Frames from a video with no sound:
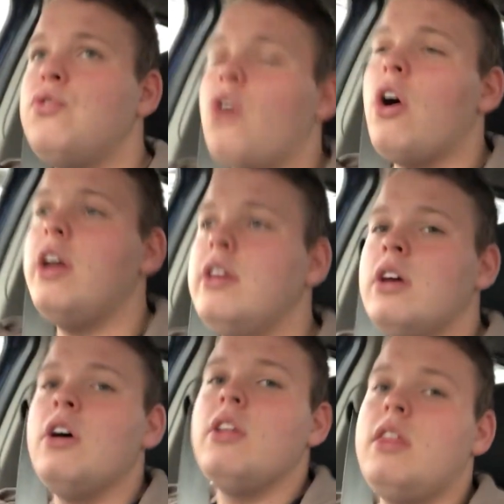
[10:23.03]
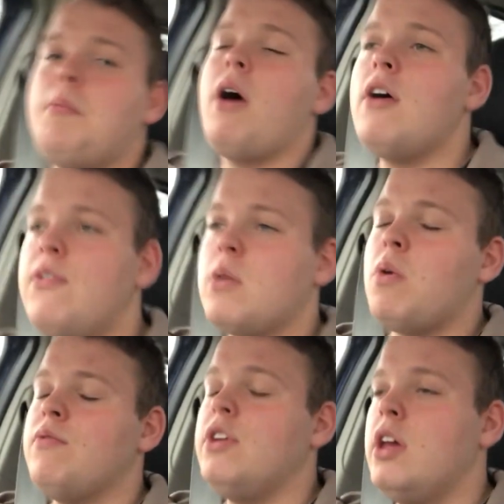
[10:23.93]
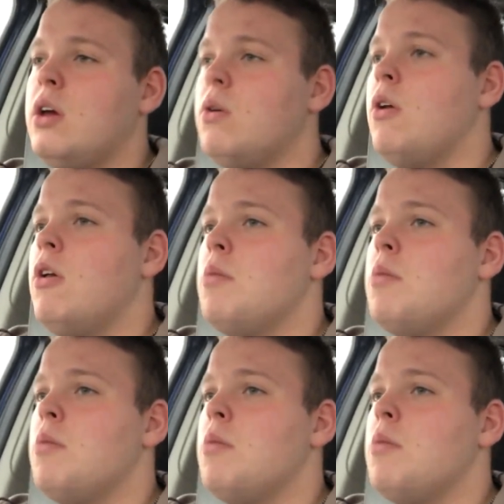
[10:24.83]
find the perfect one for you,